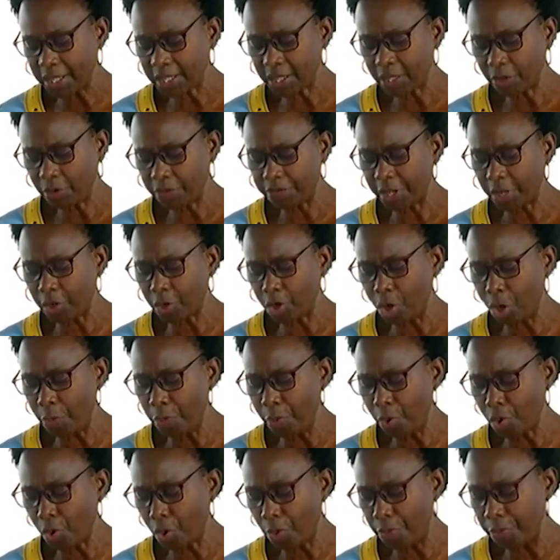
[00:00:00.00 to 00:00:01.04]
of the
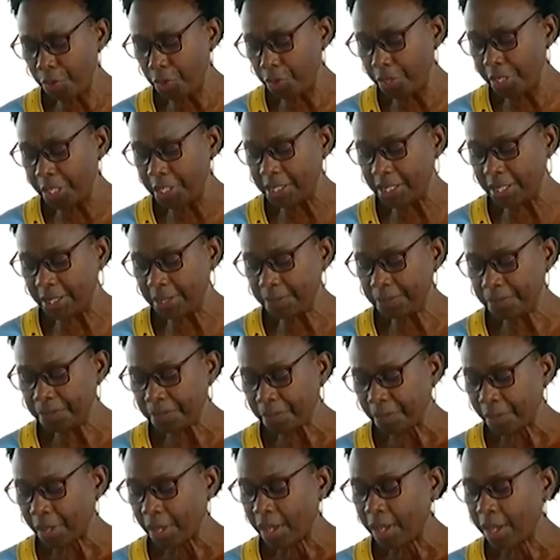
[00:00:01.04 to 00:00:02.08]
global community,
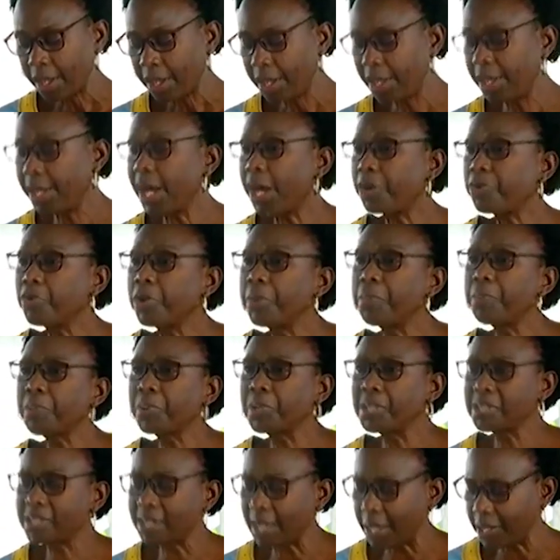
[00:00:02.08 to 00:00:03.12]
here
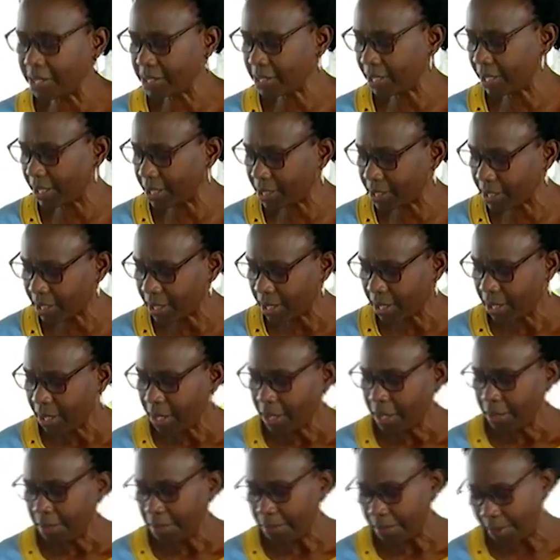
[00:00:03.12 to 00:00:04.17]
represented
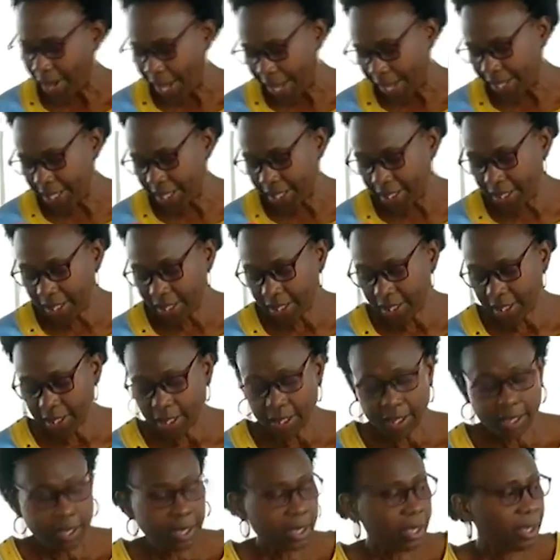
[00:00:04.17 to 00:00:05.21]
by
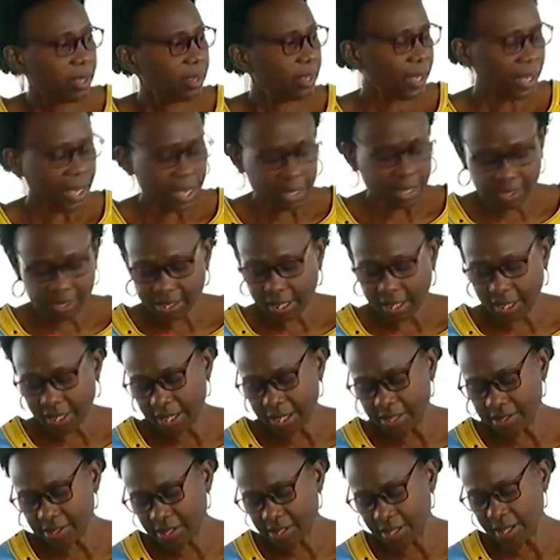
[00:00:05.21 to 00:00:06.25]
the
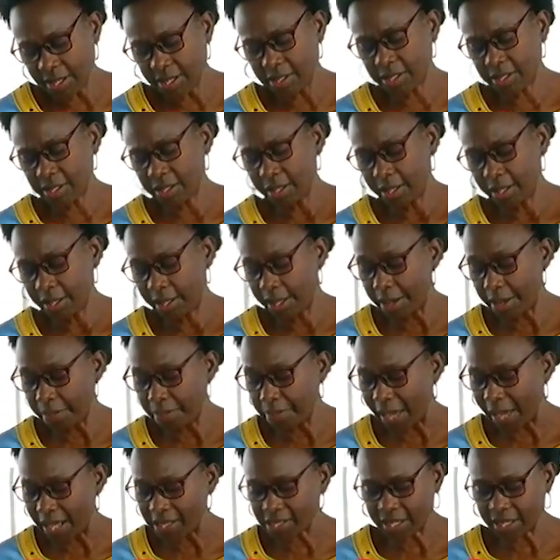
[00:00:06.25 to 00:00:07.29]
excellencies, the
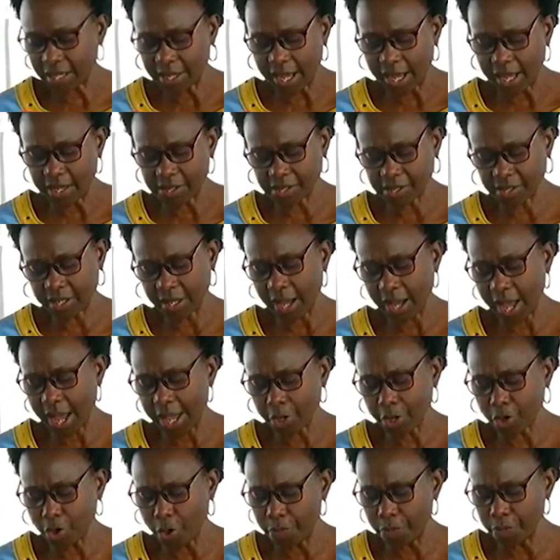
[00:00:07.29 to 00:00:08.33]
ambassadors, the high
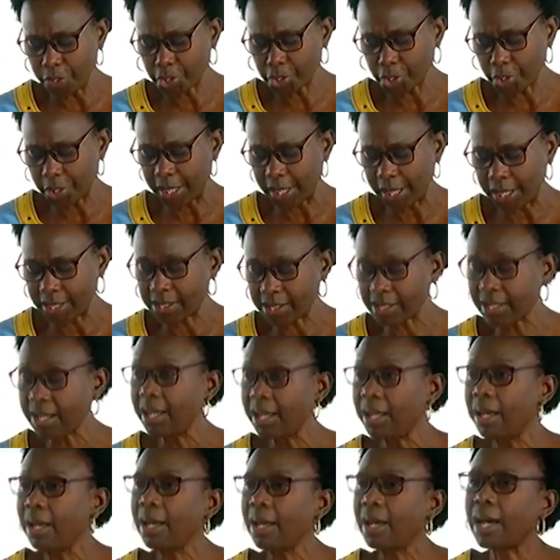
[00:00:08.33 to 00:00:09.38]
commissioners,
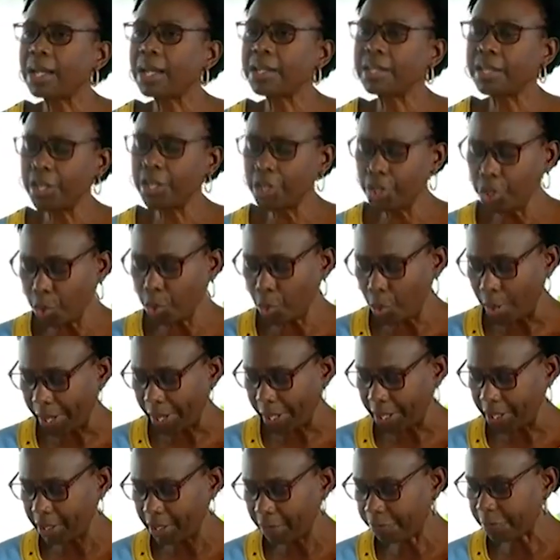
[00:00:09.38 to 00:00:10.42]
and the
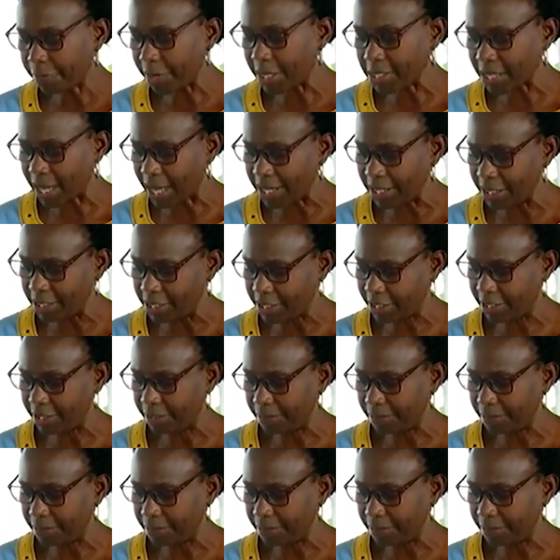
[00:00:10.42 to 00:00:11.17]
UN fraternity